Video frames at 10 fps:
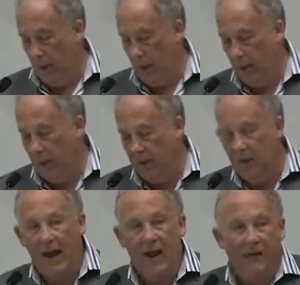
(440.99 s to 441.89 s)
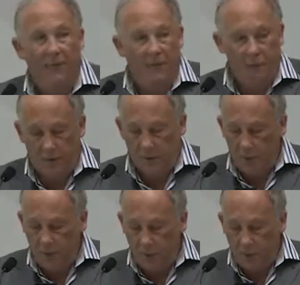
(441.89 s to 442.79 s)
and effort
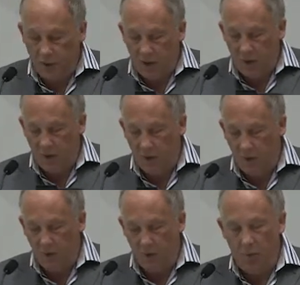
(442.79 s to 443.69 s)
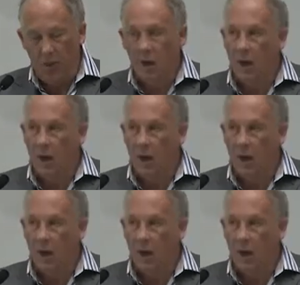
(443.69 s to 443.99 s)
that goes into